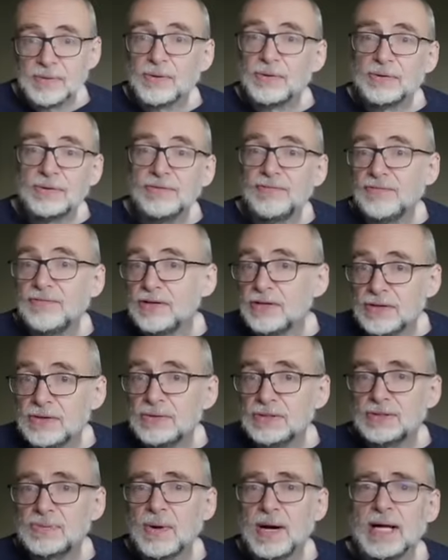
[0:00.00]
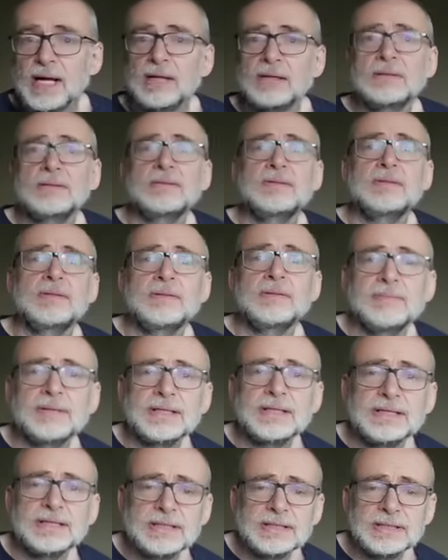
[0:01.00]
important for you as well,
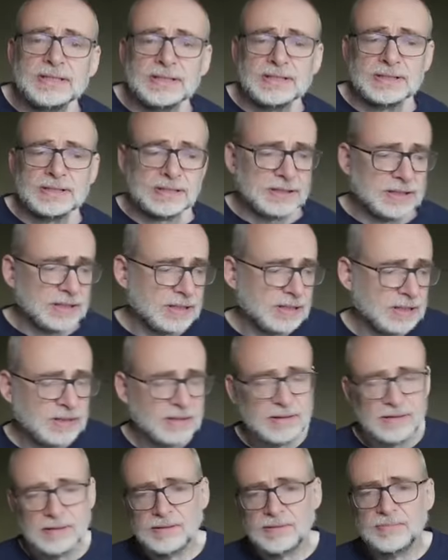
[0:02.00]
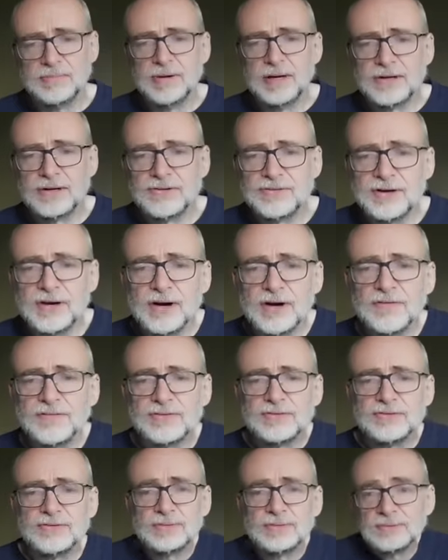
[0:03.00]
because Mercury,
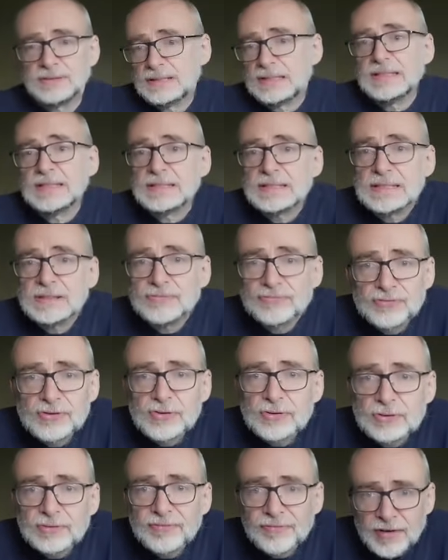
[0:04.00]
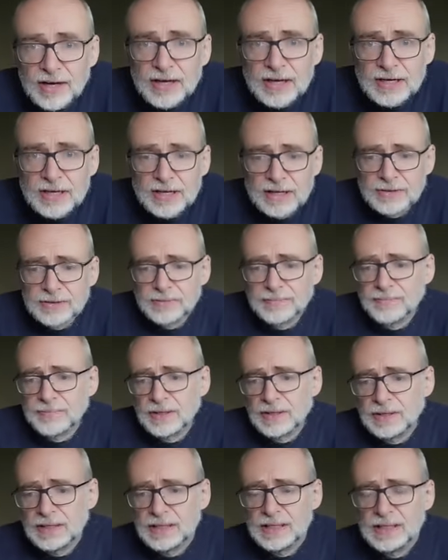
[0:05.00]
after all, does rule Virgo.
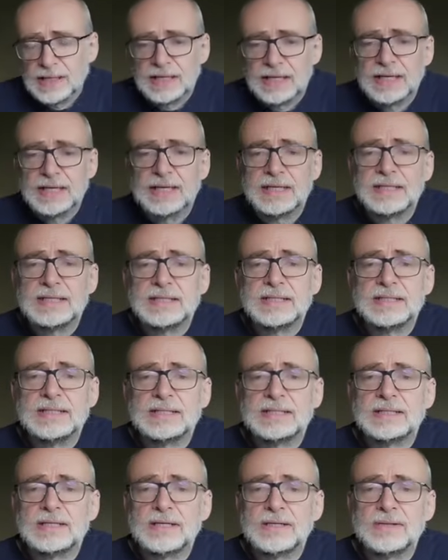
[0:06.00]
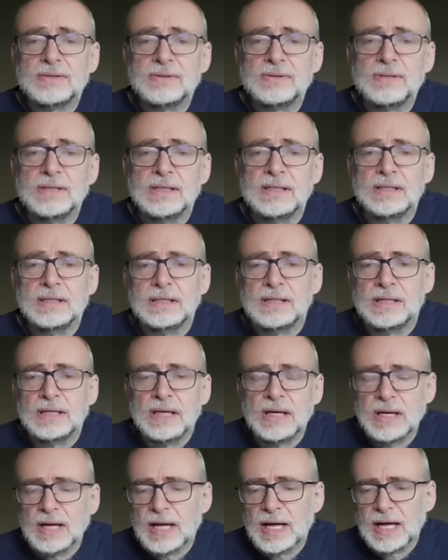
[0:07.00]
And so
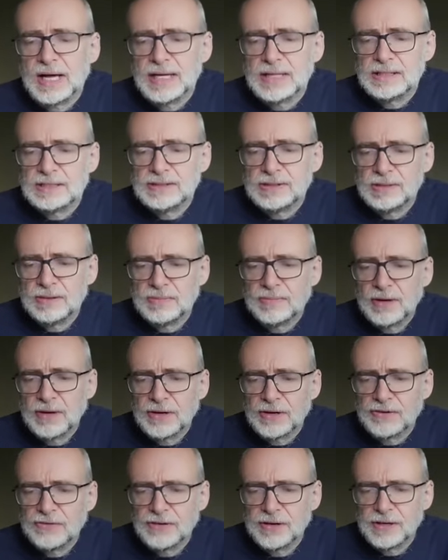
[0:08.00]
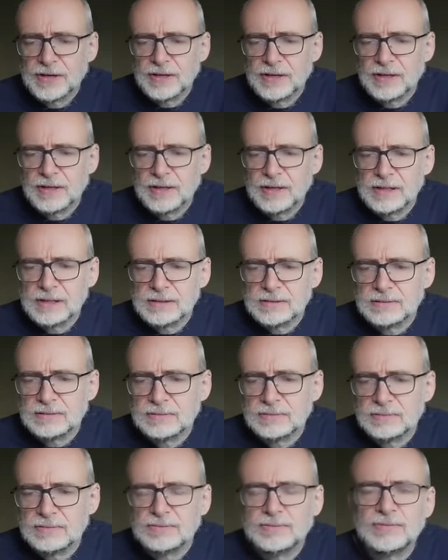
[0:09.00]
as Mercury,
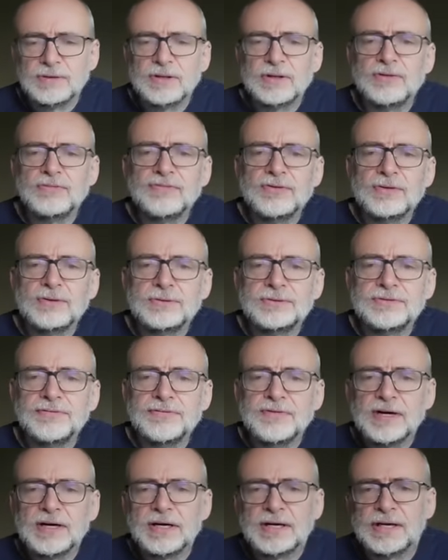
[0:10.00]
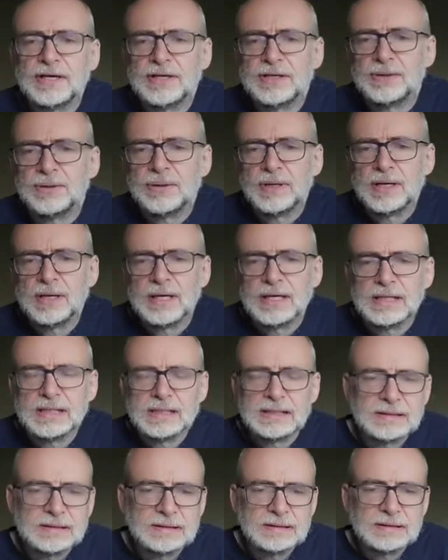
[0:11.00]
you know, rules Virgo,
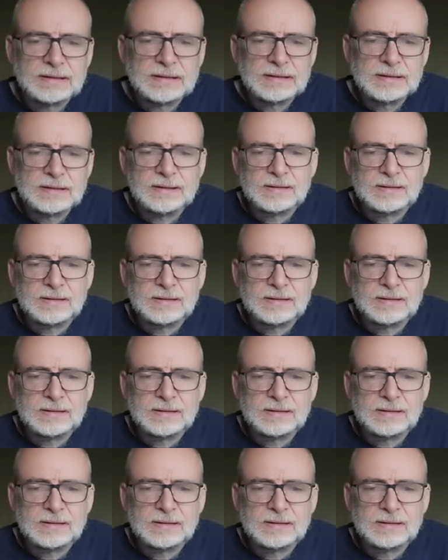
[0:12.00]
and